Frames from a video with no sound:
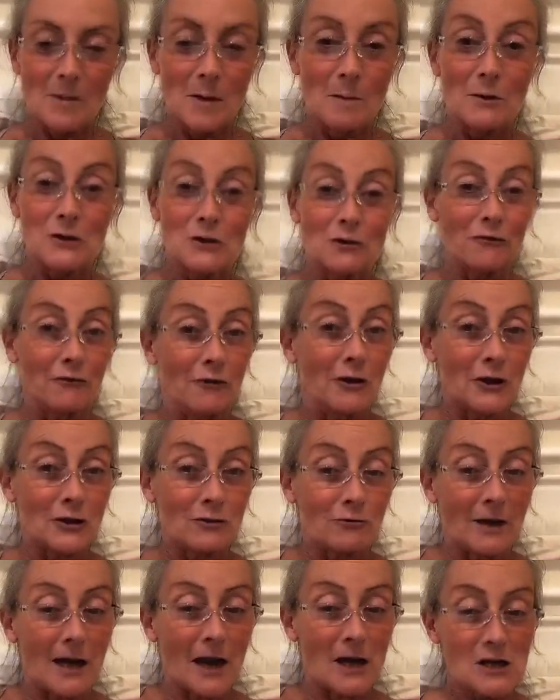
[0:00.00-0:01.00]
But your first
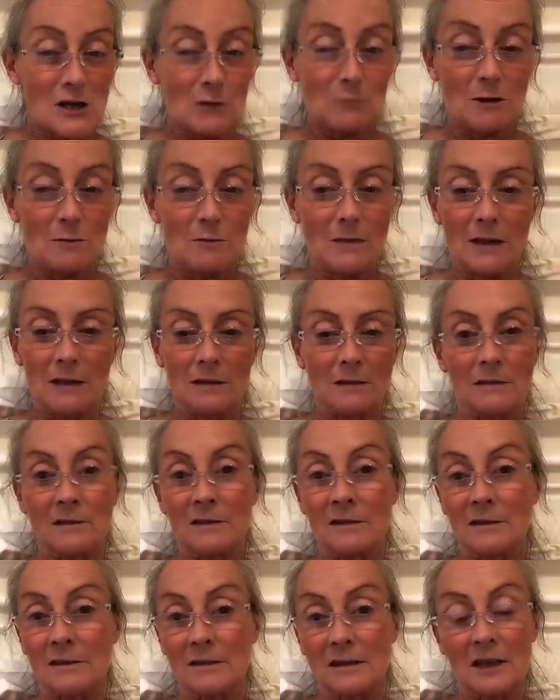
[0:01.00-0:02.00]
reaction would be,
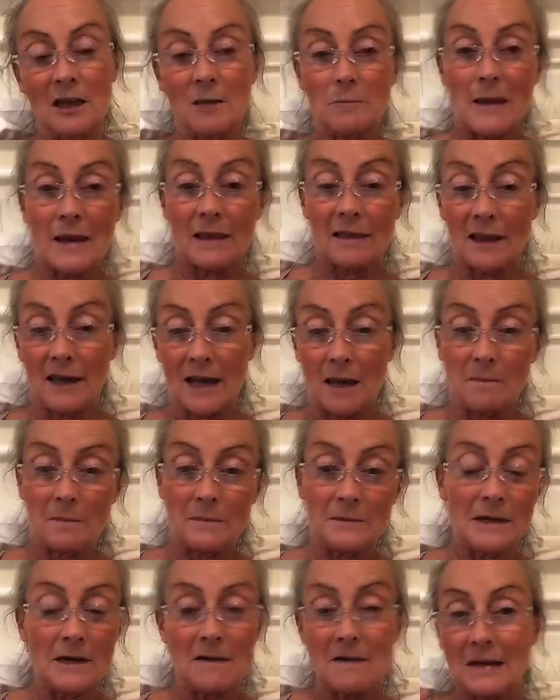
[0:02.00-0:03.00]
pick that up,
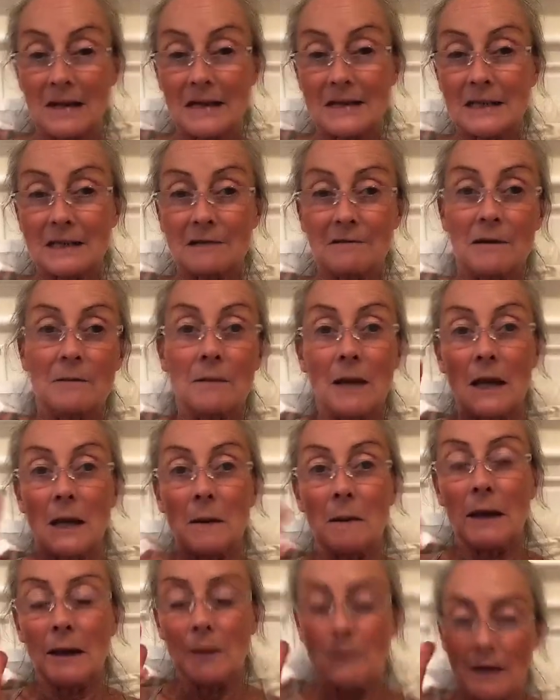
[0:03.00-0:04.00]
don't litter, and blah,
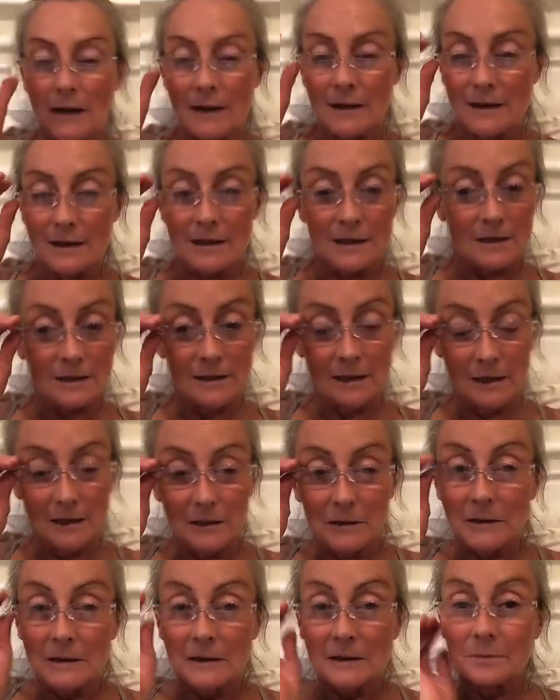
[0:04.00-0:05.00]
blah, blah, blah. No,
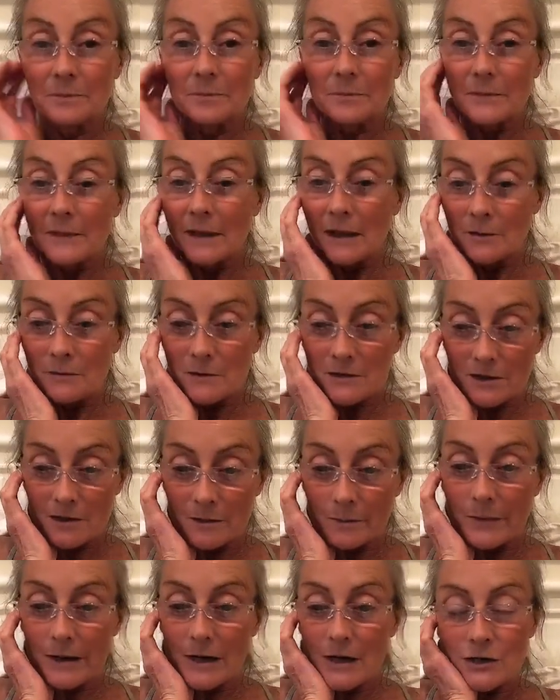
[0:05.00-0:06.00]
it was
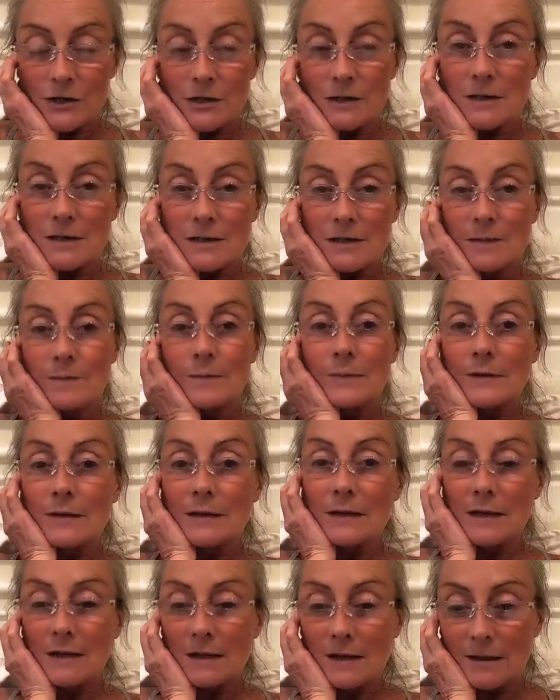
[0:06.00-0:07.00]
compassion and
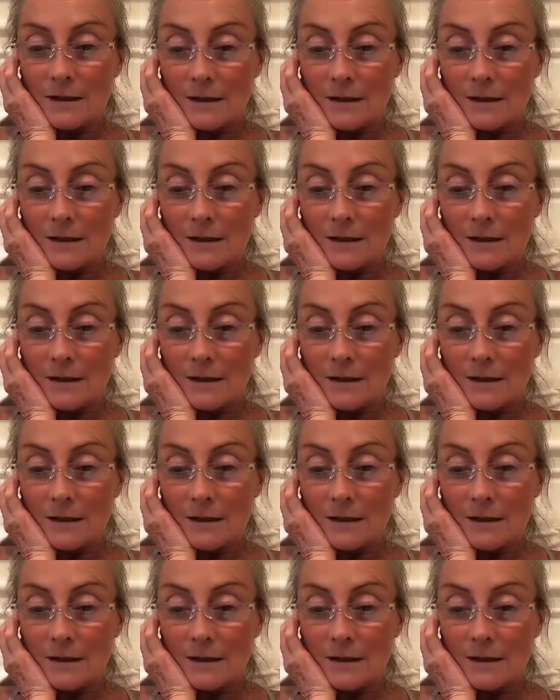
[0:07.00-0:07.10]
sympathy,